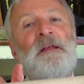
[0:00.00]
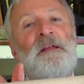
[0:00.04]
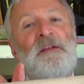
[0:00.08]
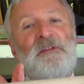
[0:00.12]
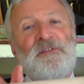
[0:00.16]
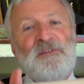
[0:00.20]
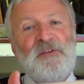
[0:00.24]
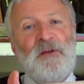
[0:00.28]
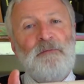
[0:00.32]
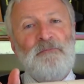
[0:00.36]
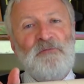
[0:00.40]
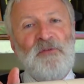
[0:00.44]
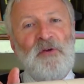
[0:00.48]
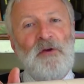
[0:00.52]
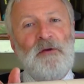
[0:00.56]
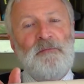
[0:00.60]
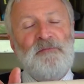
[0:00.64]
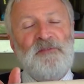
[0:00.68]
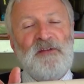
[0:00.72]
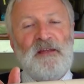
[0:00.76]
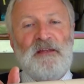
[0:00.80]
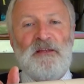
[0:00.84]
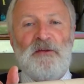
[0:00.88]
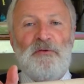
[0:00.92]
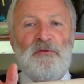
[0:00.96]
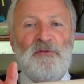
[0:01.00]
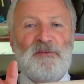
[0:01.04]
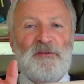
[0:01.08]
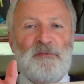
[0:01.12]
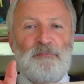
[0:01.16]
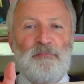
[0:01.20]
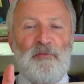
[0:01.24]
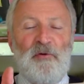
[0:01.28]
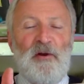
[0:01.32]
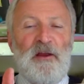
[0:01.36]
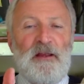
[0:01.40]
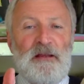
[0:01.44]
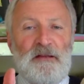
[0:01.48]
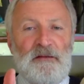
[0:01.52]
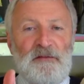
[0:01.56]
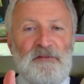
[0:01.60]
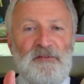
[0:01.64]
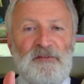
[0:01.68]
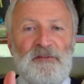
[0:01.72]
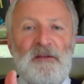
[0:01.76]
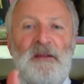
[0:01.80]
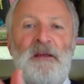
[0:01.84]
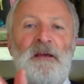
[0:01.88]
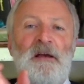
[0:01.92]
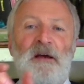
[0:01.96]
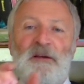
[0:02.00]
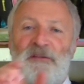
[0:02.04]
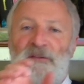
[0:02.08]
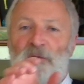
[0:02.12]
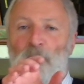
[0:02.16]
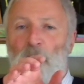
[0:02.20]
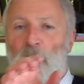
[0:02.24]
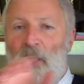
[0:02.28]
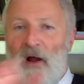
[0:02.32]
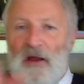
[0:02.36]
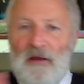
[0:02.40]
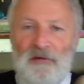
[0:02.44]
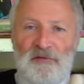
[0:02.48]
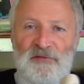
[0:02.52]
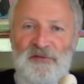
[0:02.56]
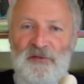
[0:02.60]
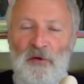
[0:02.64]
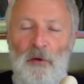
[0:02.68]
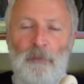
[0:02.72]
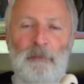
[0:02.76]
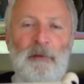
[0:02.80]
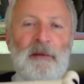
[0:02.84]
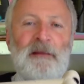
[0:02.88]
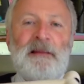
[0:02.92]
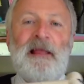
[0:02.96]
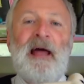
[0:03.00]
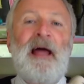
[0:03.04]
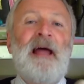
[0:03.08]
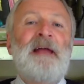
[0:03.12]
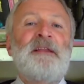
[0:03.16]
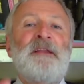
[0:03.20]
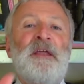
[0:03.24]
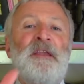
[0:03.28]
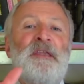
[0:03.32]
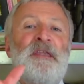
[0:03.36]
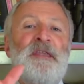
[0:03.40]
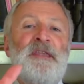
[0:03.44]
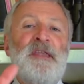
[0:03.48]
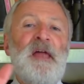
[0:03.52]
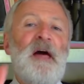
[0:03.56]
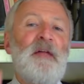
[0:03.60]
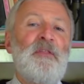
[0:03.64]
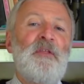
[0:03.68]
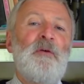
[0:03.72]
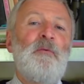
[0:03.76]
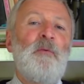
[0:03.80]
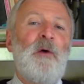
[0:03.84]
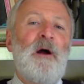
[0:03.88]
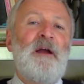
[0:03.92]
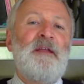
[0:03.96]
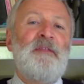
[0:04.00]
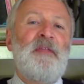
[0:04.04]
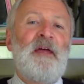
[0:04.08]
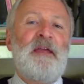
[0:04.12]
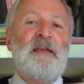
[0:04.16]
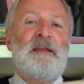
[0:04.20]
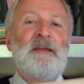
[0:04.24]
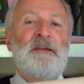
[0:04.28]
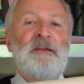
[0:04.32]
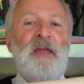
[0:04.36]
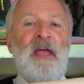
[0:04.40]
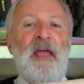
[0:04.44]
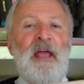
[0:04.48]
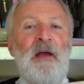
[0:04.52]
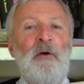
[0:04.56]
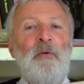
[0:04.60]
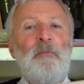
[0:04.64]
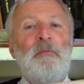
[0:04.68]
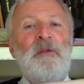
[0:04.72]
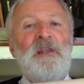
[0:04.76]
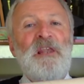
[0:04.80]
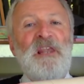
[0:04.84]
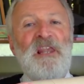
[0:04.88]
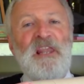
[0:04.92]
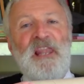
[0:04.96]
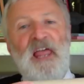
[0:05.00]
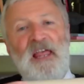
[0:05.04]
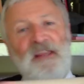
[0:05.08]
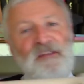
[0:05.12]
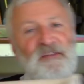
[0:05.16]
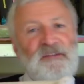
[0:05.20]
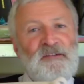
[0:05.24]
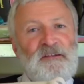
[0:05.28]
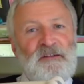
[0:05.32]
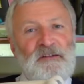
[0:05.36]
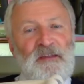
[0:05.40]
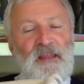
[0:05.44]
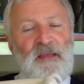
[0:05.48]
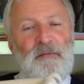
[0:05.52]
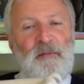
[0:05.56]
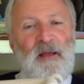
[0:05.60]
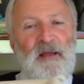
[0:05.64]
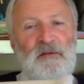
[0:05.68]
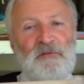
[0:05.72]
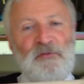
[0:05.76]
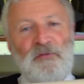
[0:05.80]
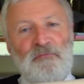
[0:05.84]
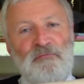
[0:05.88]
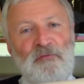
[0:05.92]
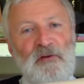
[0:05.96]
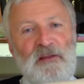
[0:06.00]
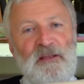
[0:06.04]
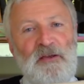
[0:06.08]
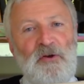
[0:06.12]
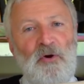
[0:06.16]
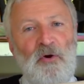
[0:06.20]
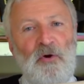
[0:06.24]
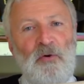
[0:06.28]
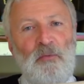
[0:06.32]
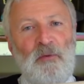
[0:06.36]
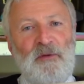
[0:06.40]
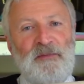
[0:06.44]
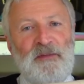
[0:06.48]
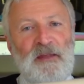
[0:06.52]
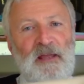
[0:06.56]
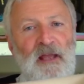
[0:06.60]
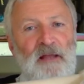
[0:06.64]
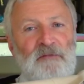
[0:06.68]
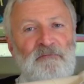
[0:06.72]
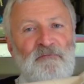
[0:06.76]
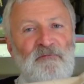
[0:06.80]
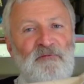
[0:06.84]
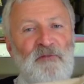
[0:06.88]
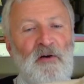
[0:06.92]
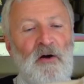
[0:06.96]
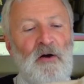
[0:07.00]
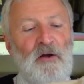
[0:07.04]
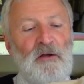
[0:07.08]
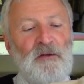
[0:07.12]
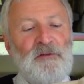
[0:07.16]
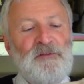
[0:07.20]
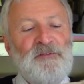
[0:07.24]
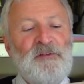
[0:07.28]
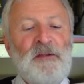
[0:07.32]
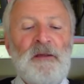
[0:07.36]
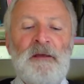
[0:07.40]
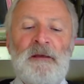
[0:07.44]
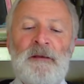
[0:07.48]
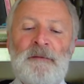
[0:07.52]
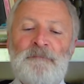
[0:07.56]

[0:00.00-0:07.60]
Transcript: Sometimes they use springs as a way of stopping that. And another way they can help lessen the amount of recoil when the gun fires